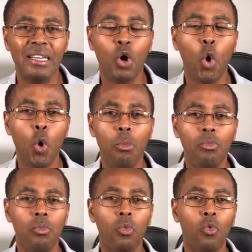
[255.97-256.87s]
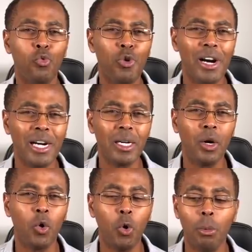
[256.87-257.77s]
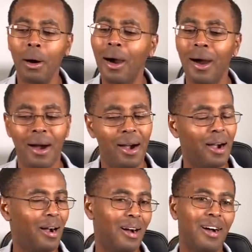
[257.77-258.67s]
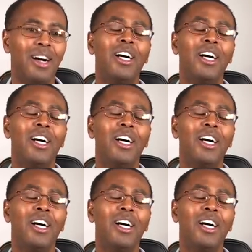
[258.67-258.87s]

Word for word: home, work, home. Uh-uh.